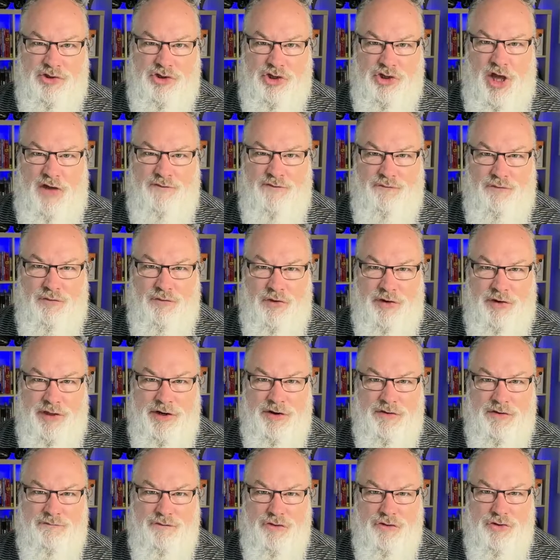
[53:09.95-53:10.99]
Jeff will
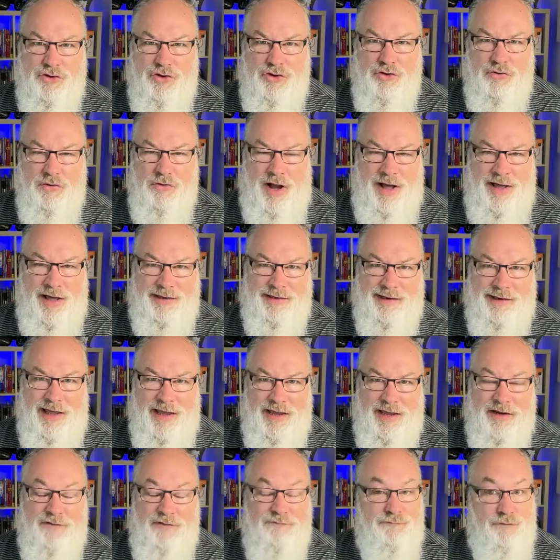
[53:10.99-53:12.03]
interview you
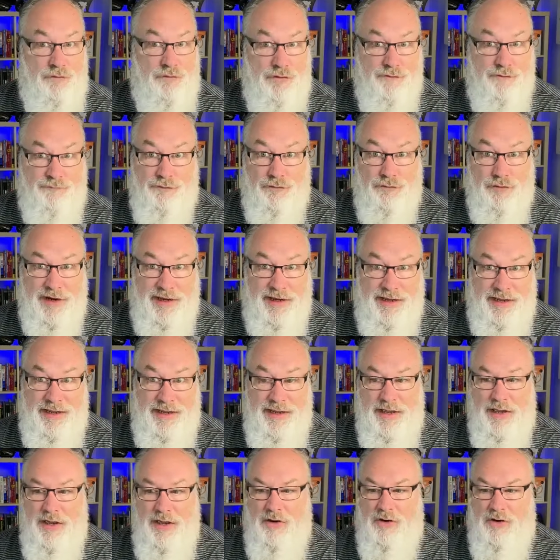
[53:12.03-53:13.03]
online for free.